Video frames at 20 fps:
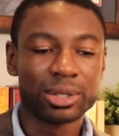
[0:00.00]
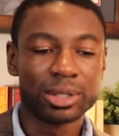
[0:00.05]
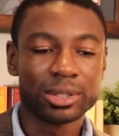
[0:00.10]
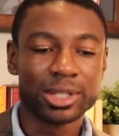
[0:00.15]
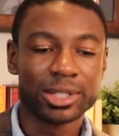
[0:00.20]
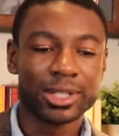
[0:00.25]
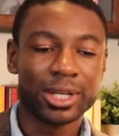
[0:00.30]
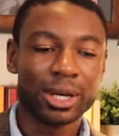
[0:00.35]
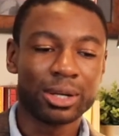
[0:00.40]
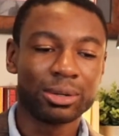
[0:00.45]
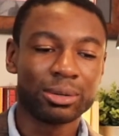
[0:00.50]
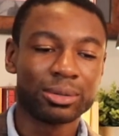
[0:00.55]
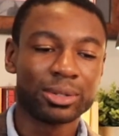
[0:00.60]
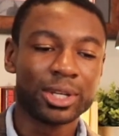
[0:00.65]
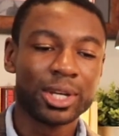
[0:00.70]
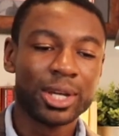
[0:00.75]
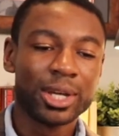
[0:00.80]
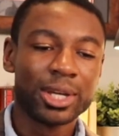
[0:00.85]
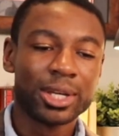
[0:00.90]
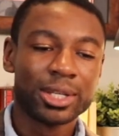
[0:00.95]
It's
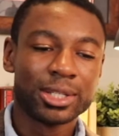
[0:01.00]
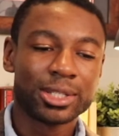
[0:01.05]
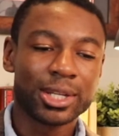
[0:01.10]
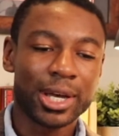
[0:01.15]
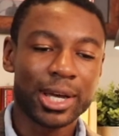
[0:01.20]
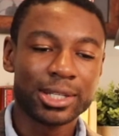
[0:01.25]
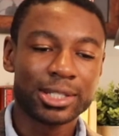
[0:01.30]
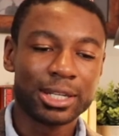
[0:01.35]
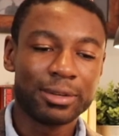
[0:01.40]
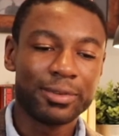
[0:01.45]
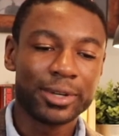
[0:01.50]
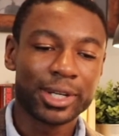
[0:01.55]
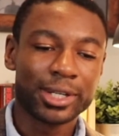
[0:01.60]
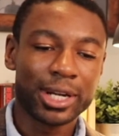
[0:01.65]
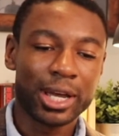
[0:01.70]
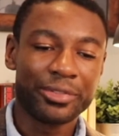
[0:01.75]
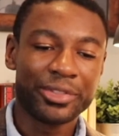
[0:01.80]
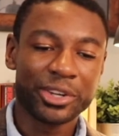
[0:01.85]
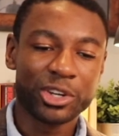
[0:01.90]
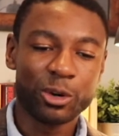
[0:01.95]
entitled Scientific and
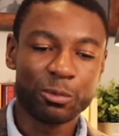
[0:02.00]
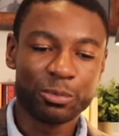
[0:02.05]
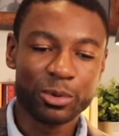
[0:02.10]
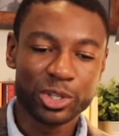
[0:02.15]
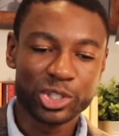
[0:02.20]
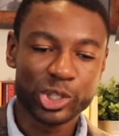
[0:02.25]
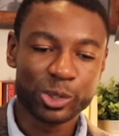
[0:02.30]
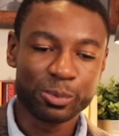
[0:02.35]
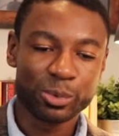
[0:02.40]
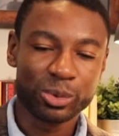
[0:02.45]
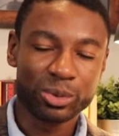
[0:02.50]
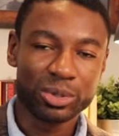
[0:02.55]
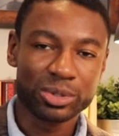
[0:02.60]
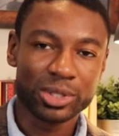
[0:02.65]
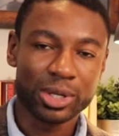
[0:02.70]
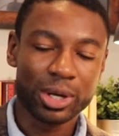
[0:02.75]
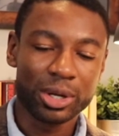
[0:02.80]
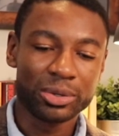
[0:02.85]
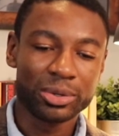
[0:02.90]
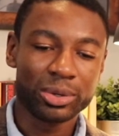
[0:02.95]
Ethical
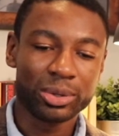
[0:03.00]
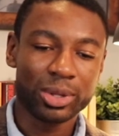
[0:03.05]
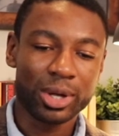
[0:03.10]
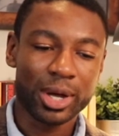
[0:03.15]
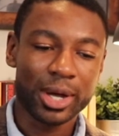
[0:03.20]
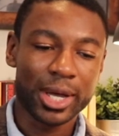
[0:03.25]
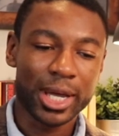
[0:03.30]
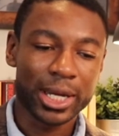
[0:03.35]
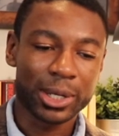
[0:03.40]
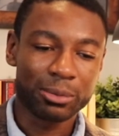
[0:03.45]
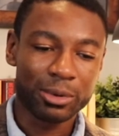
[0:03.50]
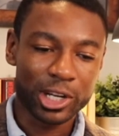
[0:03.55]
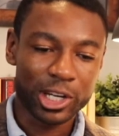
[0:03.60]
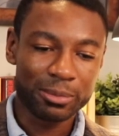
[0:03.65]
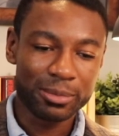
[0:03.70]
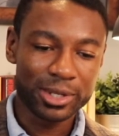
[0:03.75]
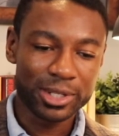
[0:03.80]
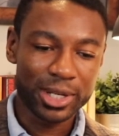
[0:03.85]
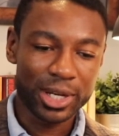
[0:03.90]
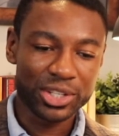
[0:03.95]
Principles Underlying
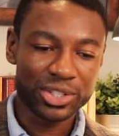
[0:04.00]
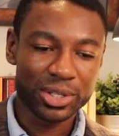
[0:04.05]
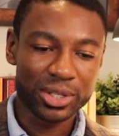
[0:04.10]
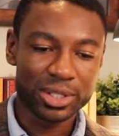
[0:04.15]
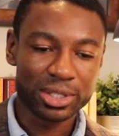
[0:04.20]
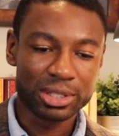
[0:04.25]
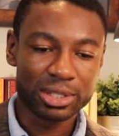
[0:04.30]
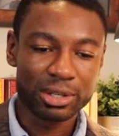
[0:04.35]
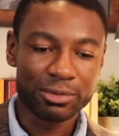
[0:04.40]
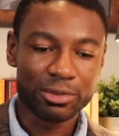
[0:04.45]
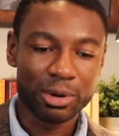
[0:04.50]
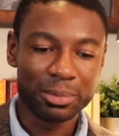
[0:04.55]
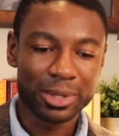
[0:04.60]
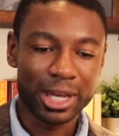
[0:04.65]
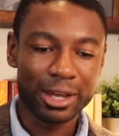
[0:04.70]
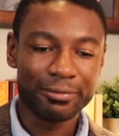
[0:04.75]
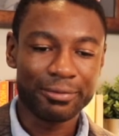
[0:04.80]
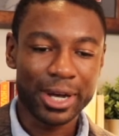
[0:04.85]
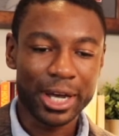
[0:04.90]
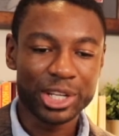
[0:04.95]
Recommendations from the
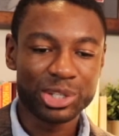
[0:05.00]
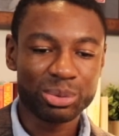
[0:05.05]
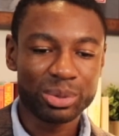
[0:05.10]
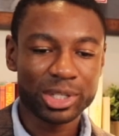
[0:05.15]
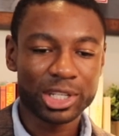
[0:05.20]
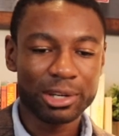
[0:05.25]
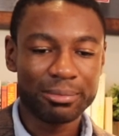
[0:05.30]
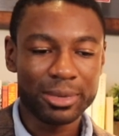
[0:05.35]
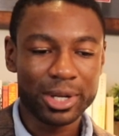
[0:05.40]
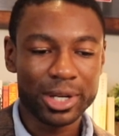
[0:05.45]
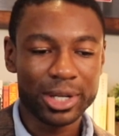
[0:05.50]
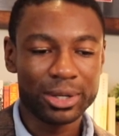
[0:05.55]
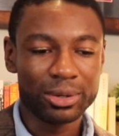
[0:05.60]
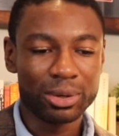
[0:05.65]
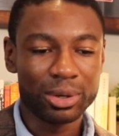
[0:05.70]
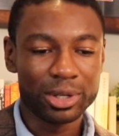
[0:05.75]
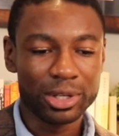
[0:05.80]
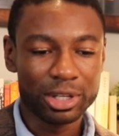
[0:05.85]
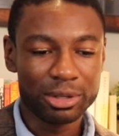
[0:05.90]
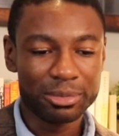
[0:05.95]
Advisory Committee
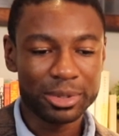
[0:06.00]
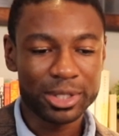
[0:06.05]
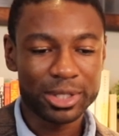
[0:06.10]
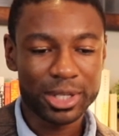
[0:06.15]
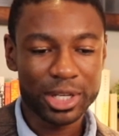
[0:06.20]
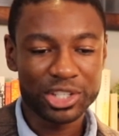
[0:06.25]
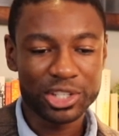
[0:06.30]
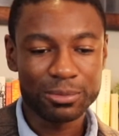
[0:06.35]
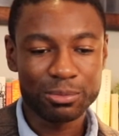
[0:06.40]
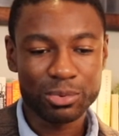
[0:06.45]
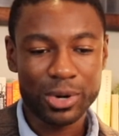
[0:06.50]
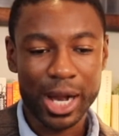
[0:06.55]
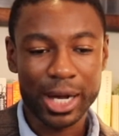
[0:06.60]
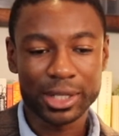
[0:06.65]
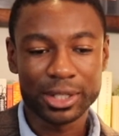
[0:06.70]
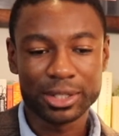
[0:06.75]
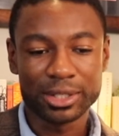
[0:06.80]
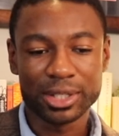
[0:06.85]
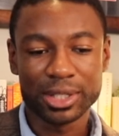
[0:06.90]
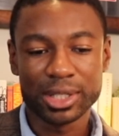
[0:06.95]
on Immunization
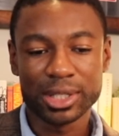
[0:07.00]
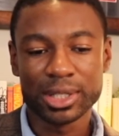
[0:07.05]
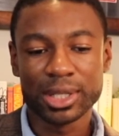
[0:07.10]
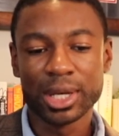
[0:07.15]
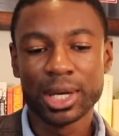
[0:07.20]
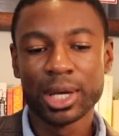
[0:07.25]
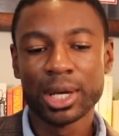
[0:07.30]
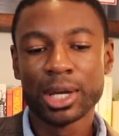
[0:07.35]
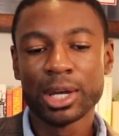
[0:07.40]
Practices